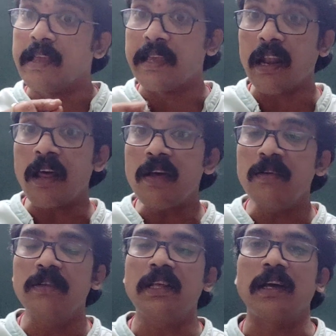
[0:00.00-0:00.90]

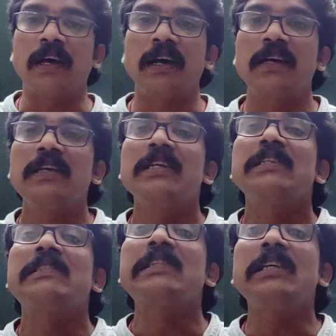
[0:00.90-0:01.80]
along with the
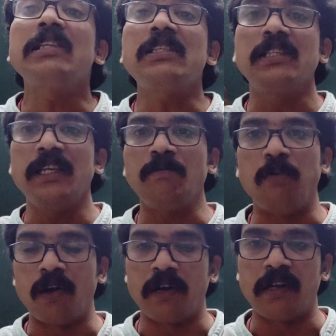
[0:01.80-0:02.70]

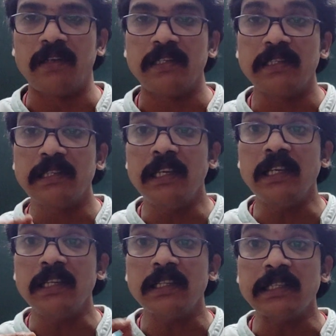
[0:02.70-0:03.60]
C bond,
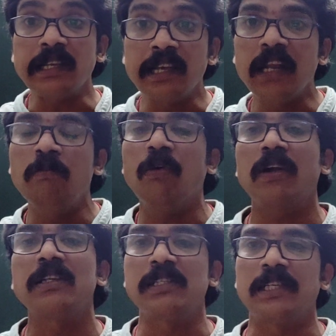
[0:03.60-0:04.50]
C single
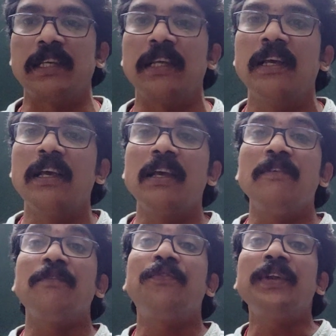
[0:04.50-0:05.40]
bond C,
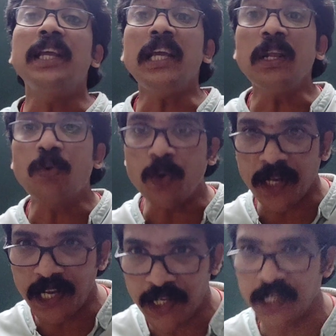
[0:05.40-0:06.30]
free
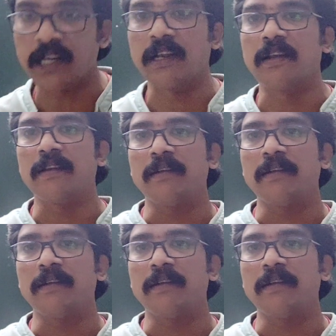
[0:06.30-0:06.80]
rotation